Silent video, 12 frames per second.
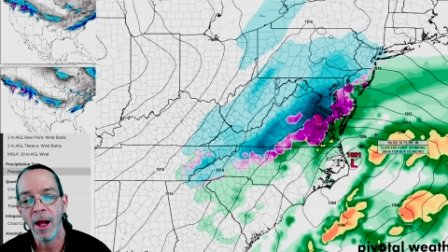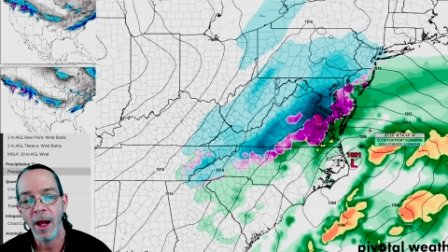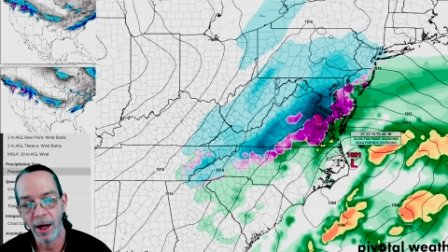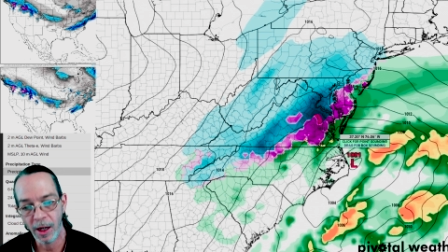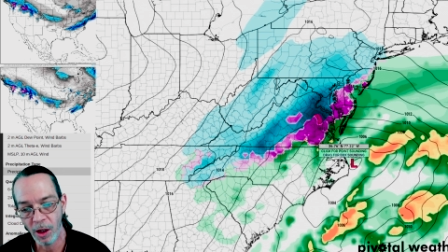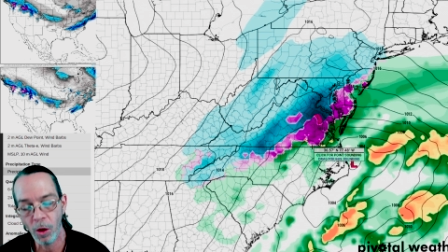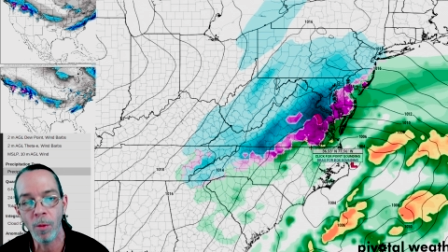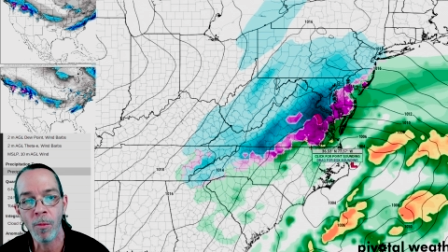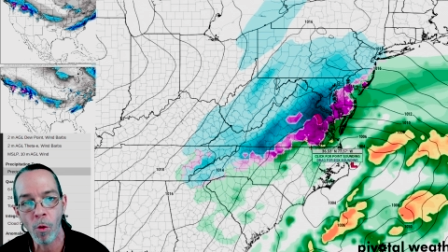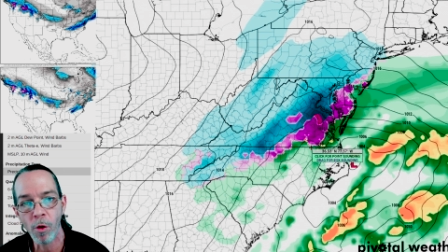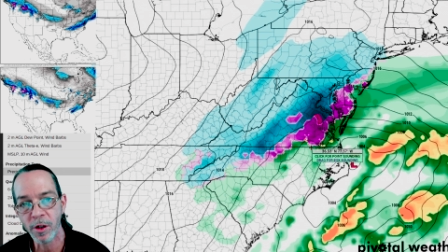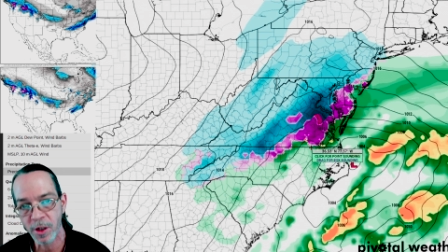and a little
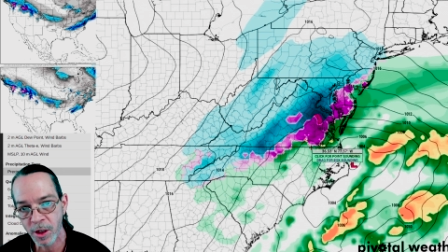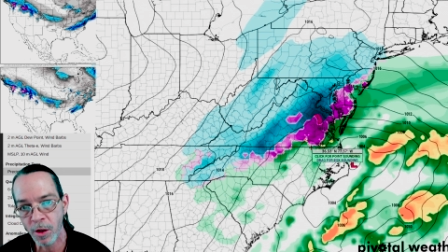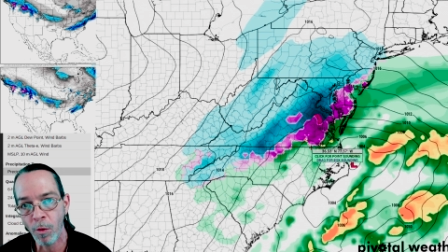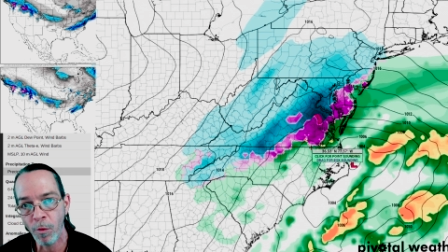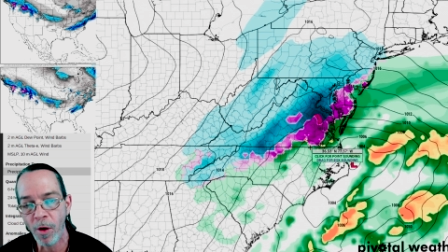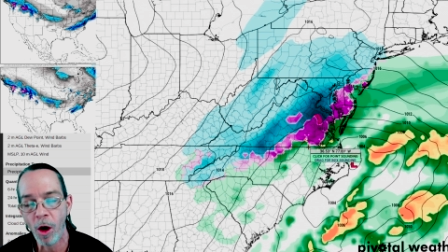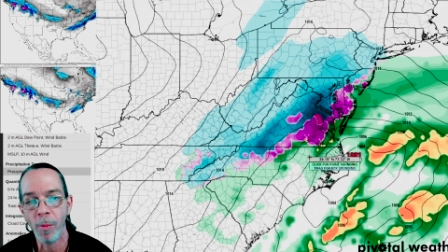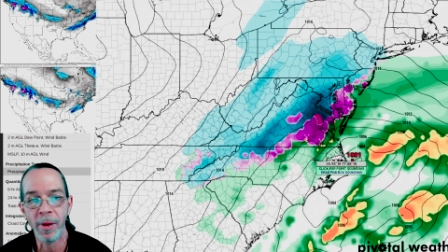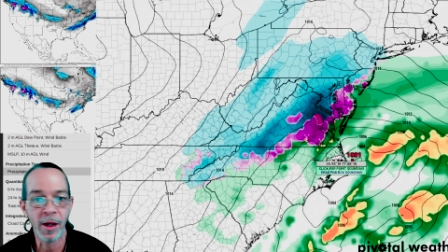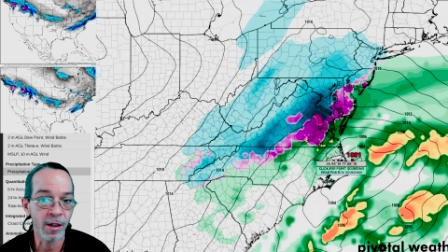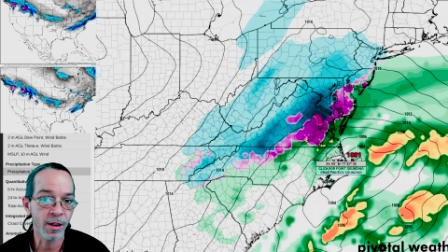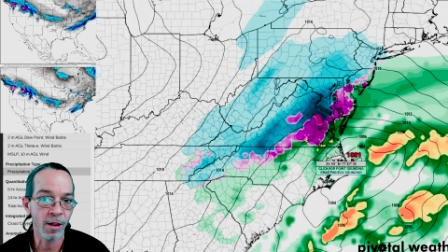more snowfall
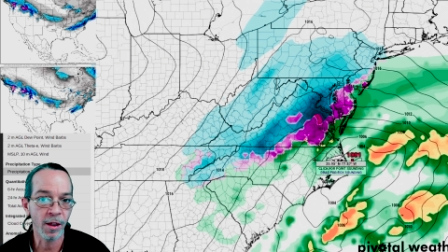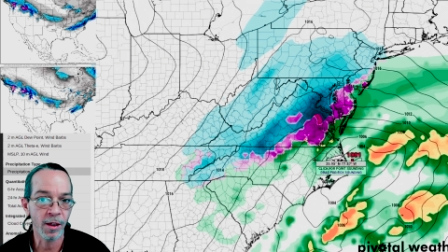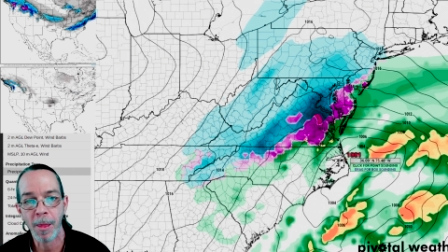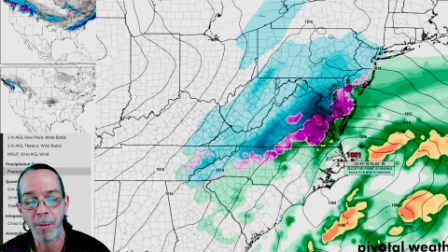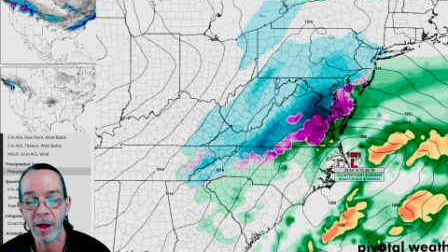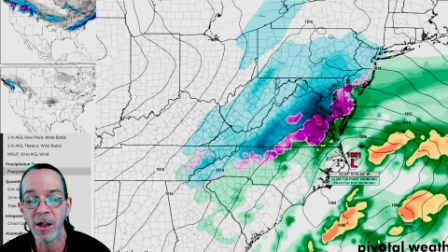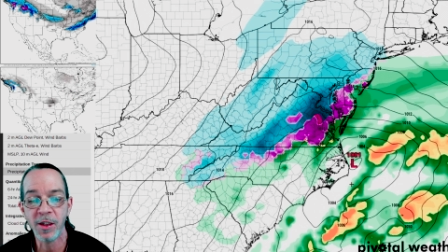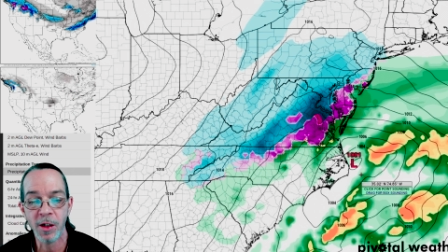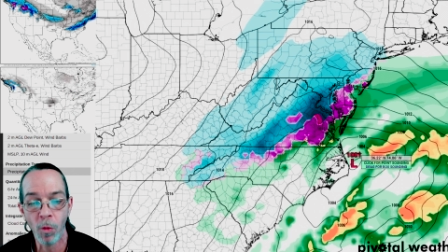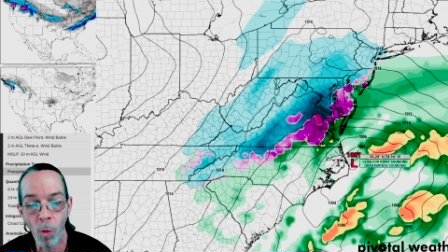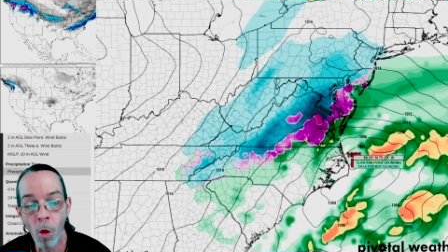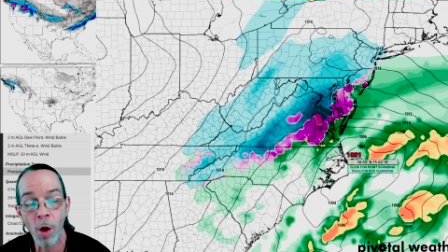because of the because of the
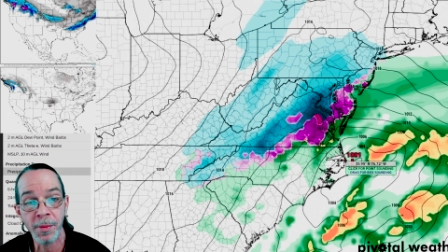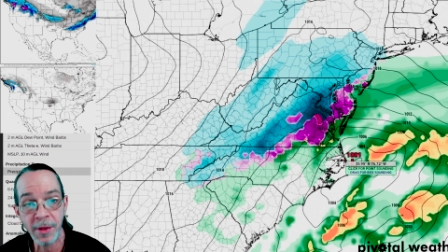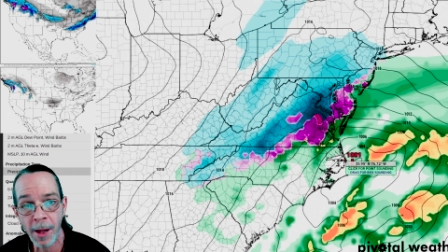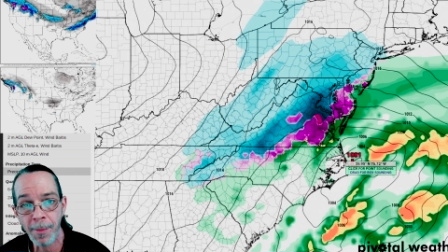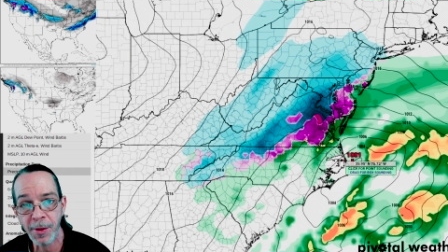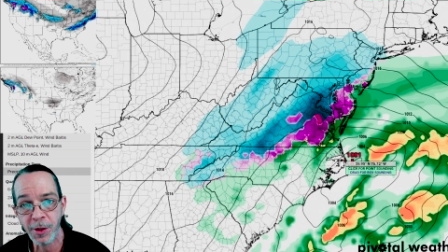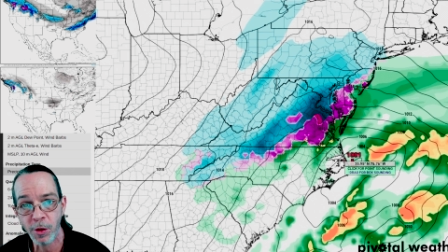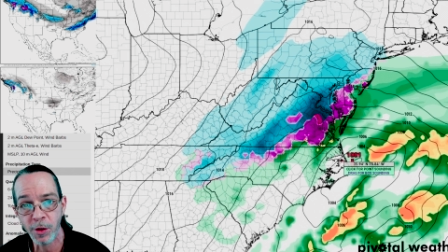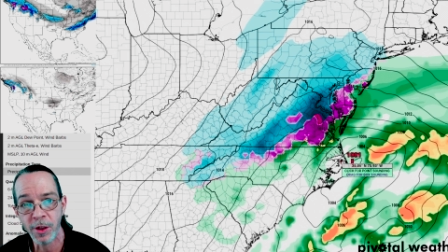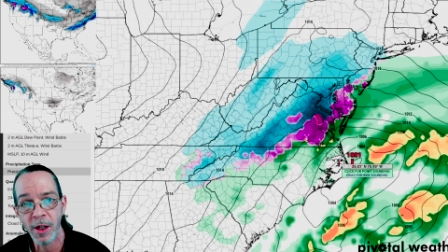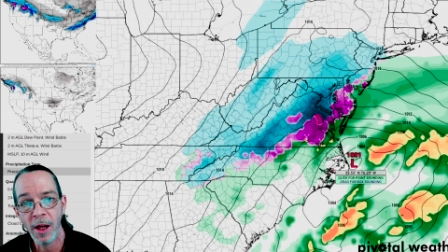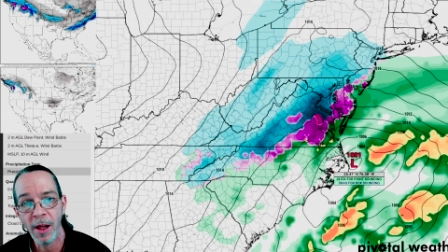warm
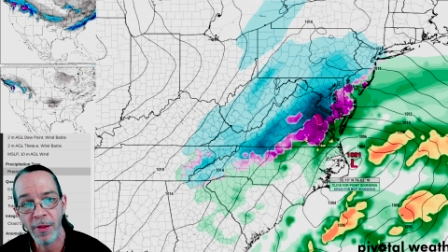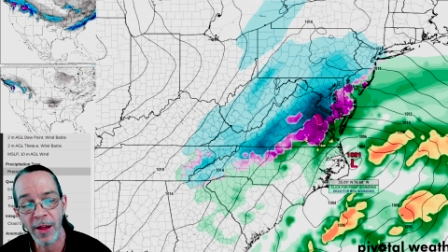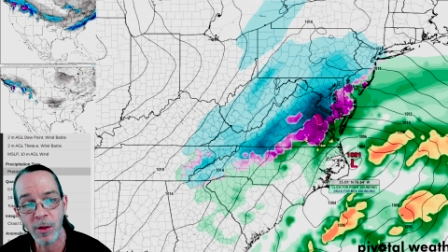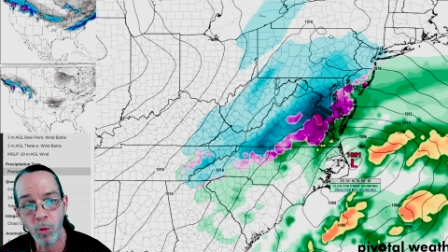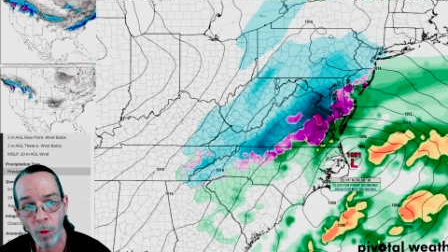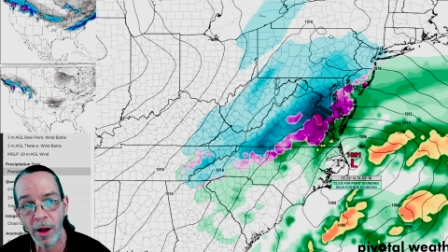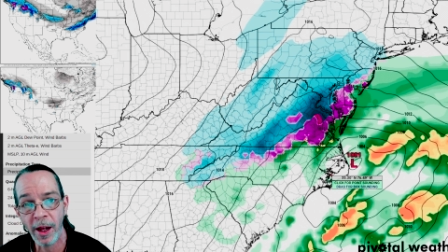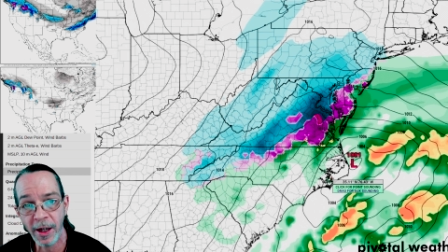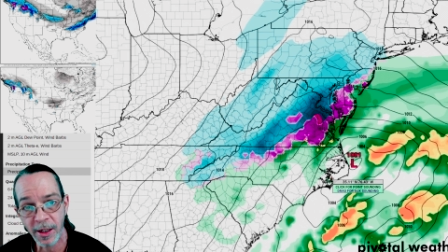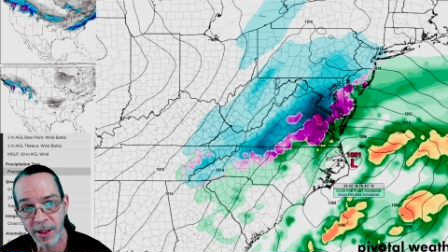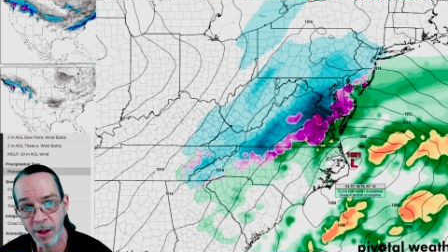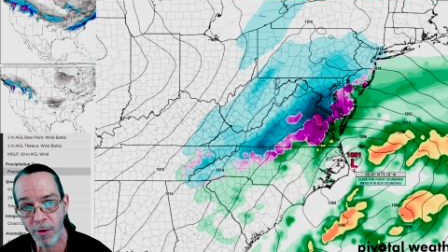temperatures that's in the
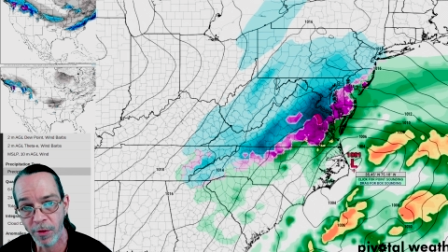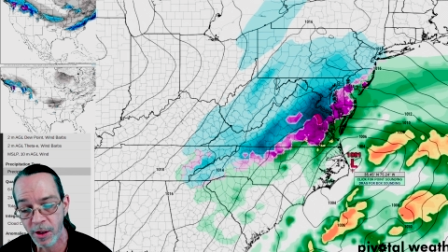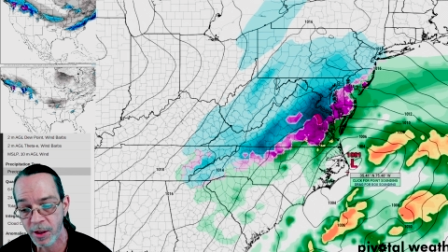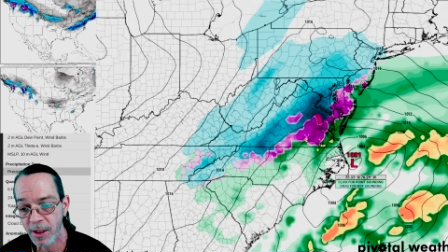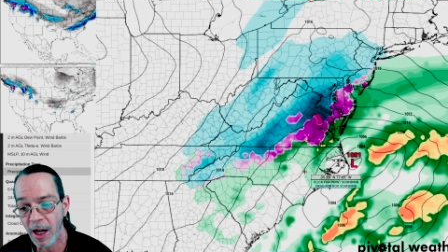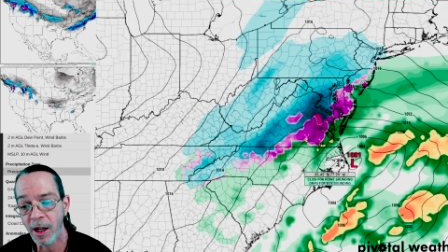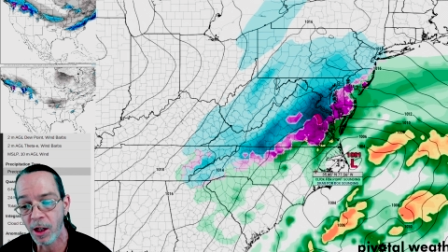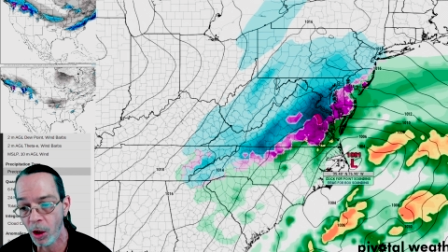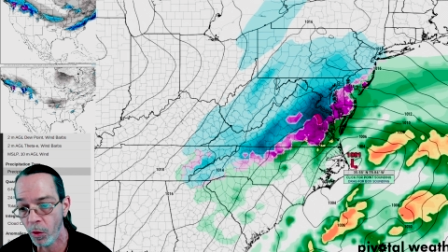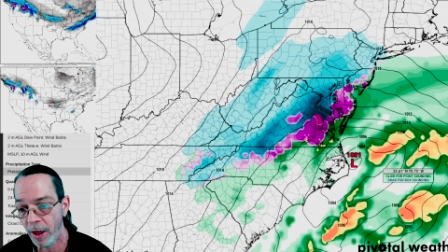center of this cyclone.